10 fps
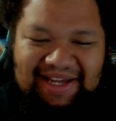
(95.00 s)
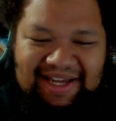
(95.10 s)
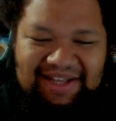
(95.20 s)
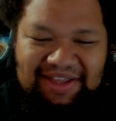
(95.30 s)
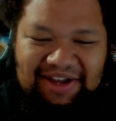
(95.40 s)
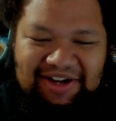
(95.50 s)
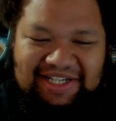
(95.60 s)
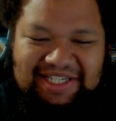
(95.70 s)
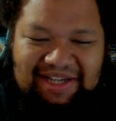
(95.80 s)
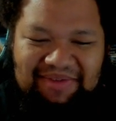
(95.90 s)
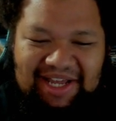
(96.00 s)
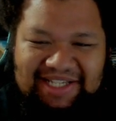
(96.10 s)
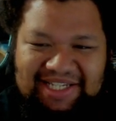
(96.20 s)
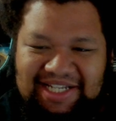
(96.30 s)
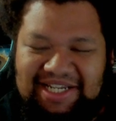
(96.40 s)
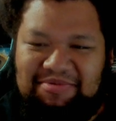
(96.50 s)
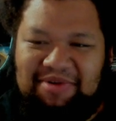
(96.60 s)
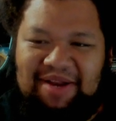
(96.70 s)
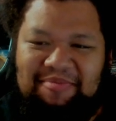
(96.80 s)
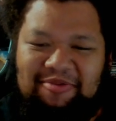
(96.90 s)
there is something else I did want
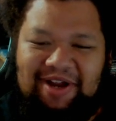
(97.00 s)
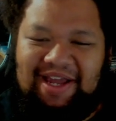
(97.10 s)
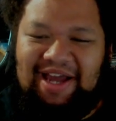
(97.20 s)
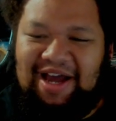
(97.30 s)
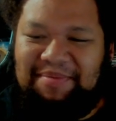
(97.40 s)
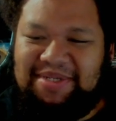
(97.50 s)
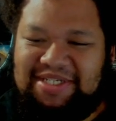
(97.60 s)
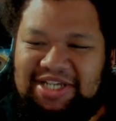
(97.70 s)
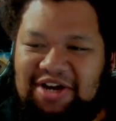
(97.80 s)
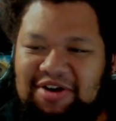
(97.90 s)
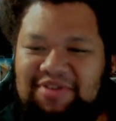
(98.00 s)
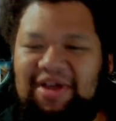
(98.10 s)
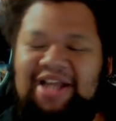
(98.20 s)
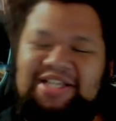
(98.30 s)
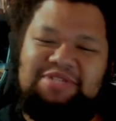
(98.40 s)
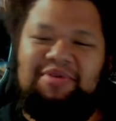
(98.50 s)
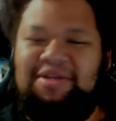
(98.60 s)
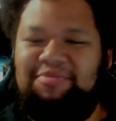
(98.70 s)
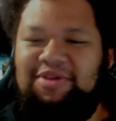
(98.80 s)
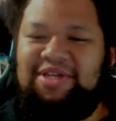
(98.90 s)
to bring up. So I just wanted to
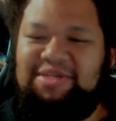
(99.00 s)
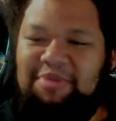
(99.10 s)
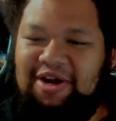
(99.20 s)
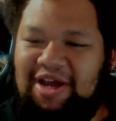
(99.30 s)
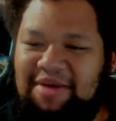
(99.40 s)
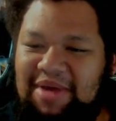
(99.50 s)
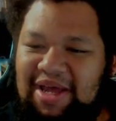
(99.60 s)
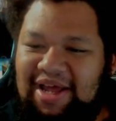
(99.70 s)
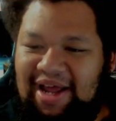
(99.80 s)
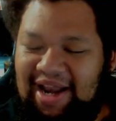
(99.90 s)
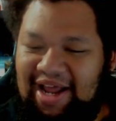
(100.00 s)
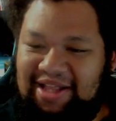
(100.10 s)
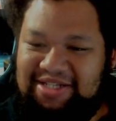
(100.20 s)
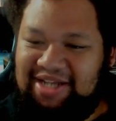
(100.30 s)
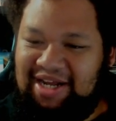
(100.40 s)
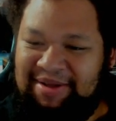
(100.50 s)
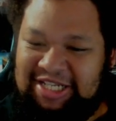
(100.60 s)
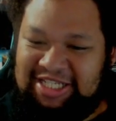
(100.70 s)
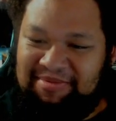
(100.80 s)
bring this part up, and now let's talk about something